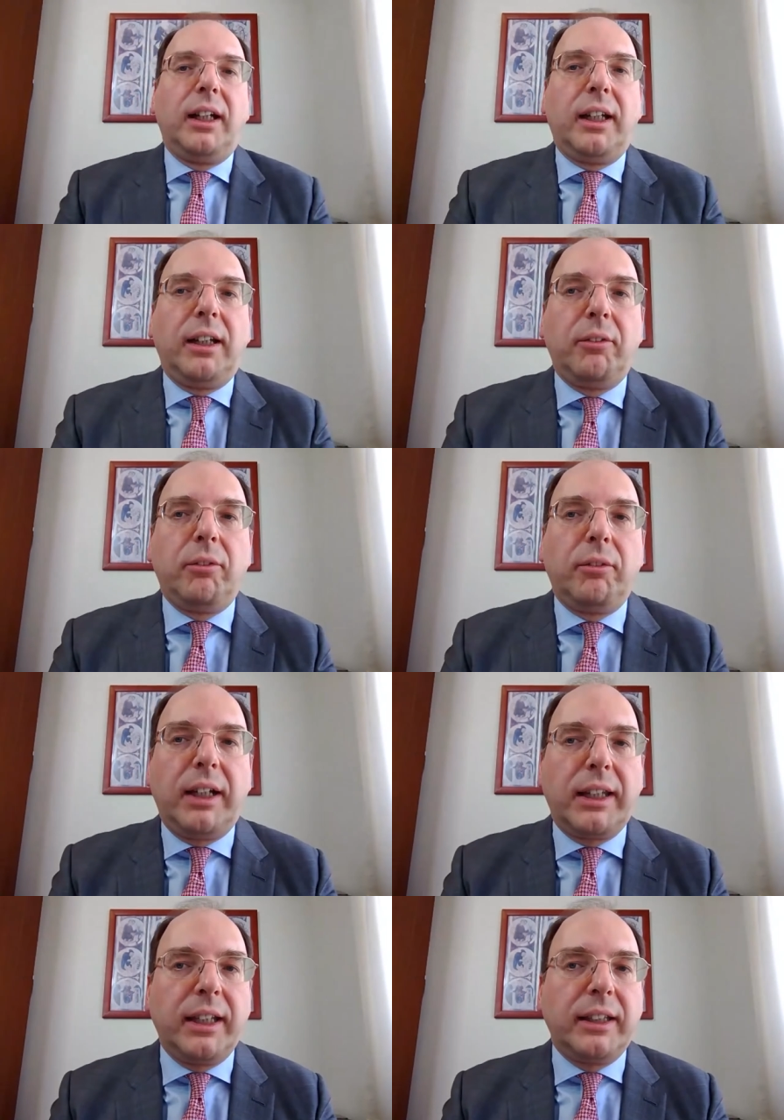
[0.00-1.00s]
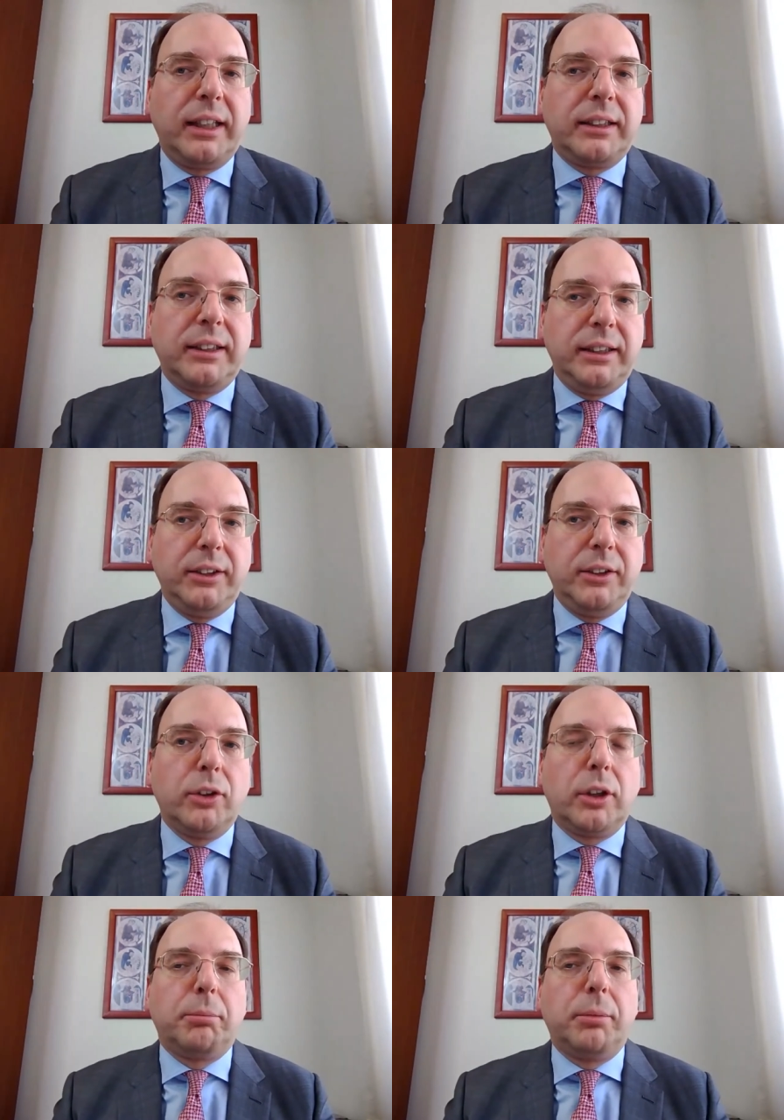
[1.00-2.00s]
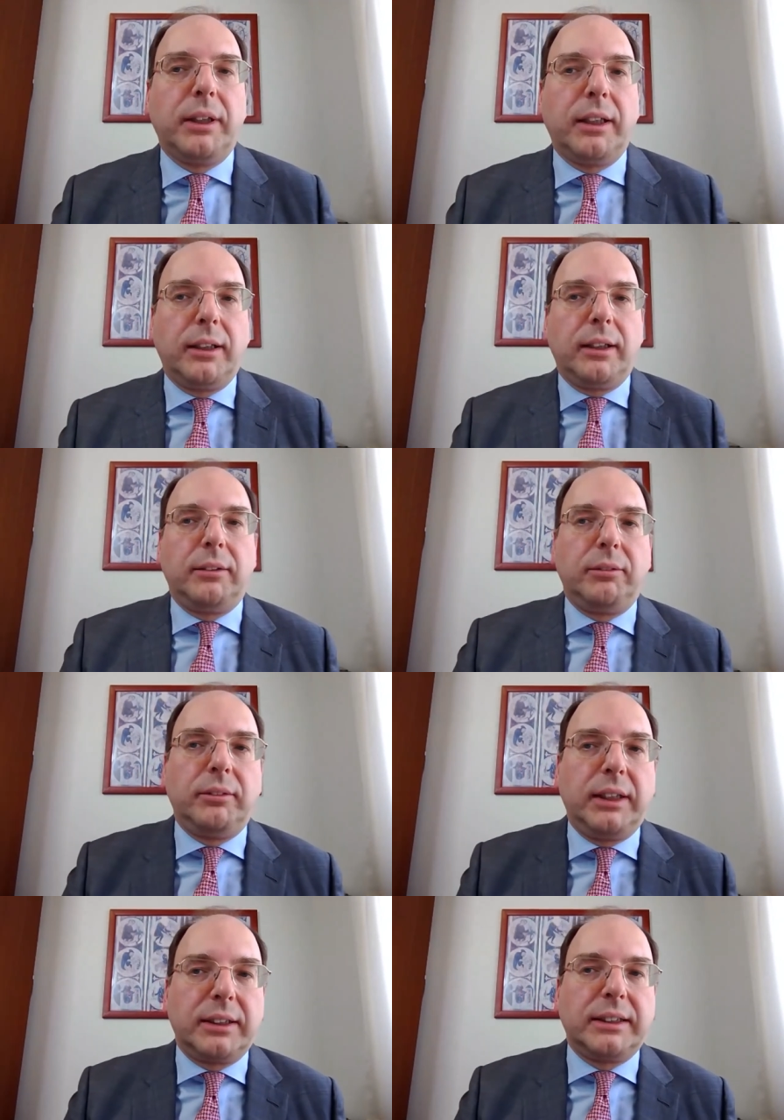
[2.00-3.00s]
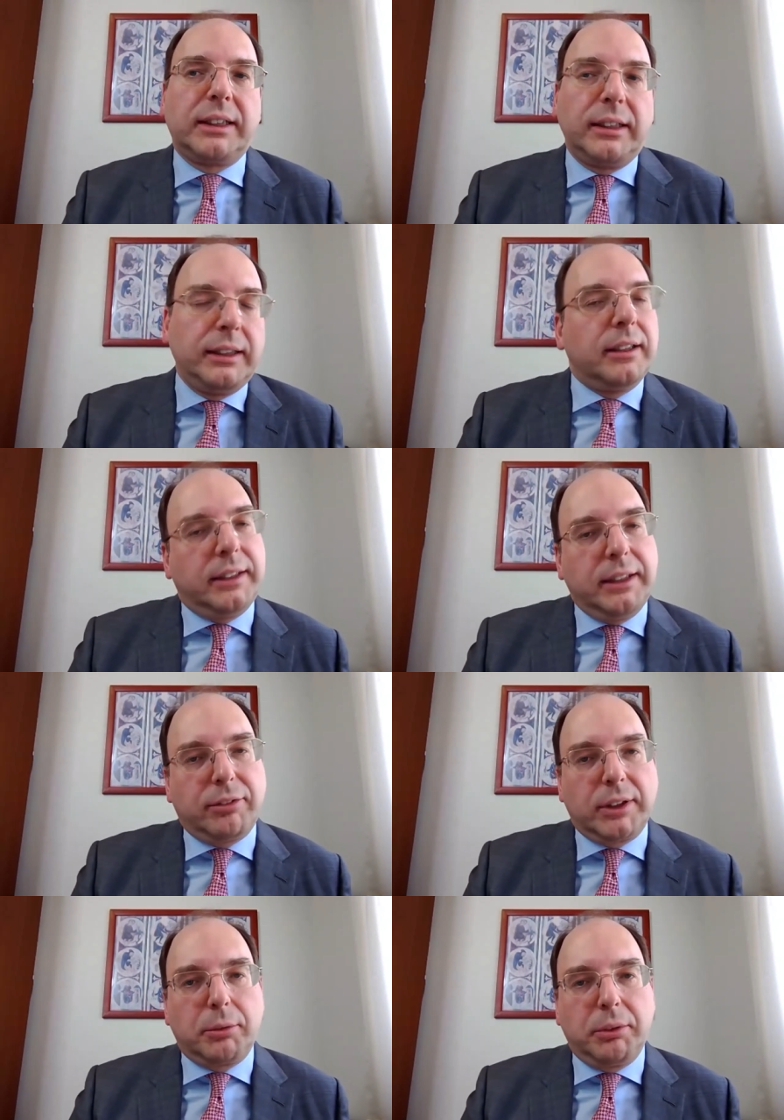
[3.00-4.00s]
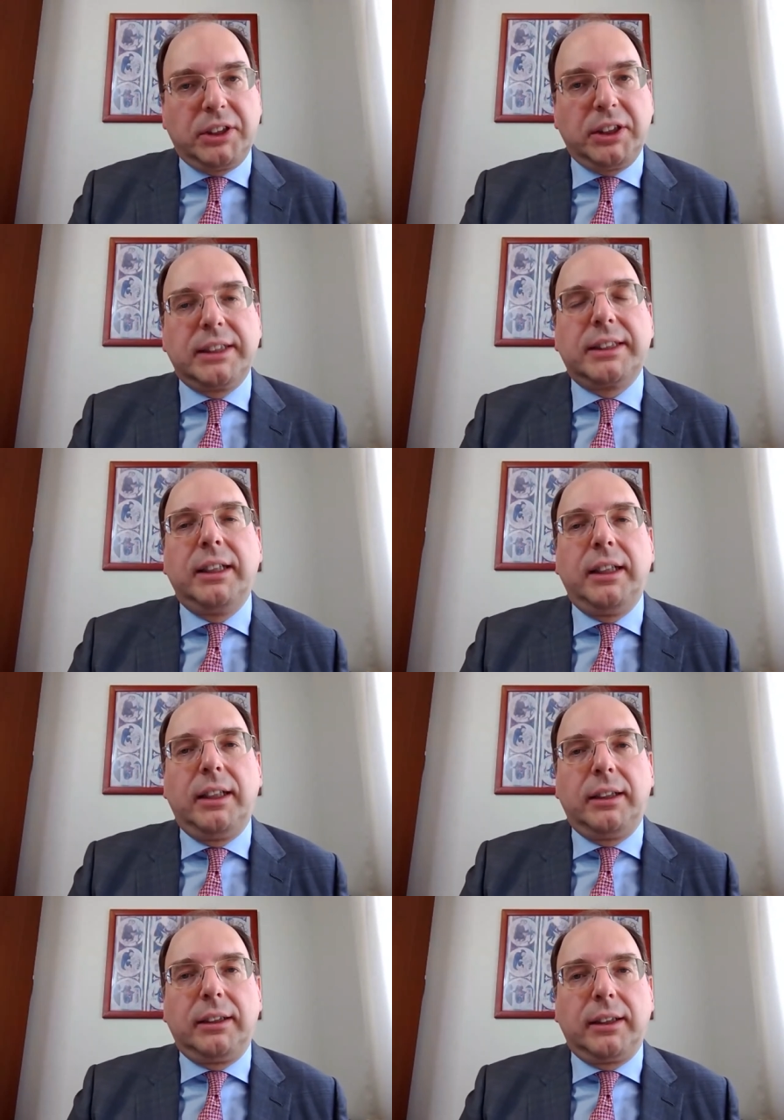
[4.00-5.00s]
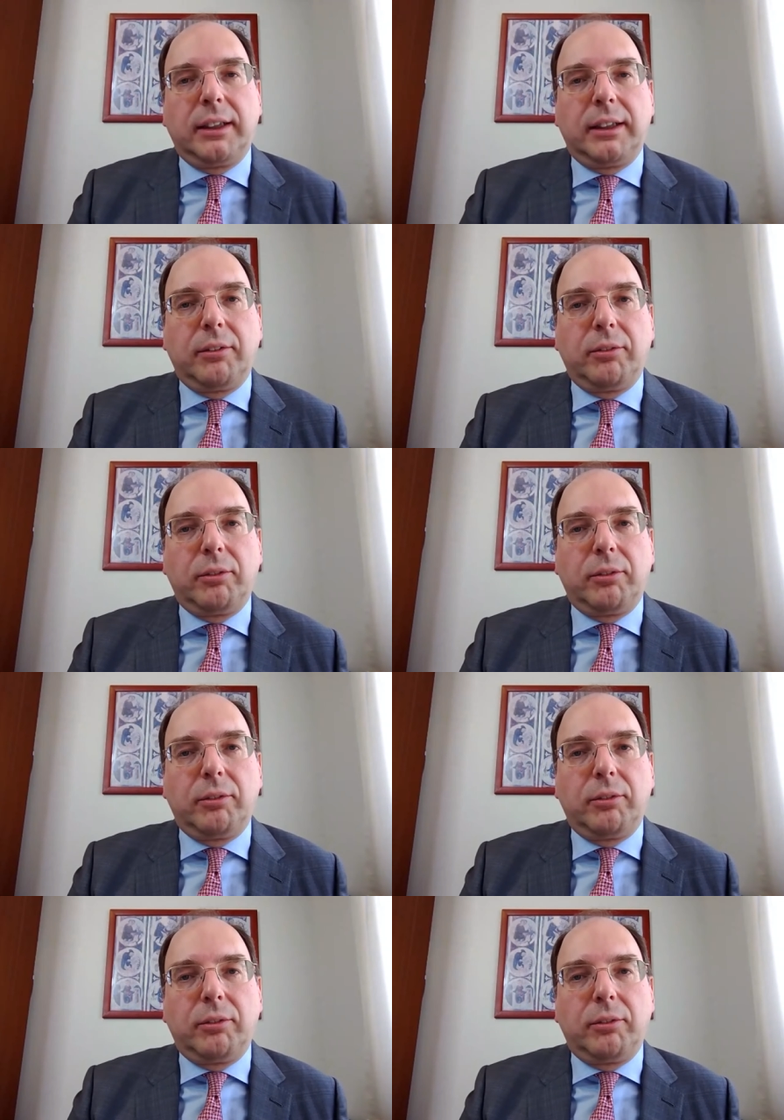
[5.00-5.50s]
I think that in Europe, there is a clear difference, which is the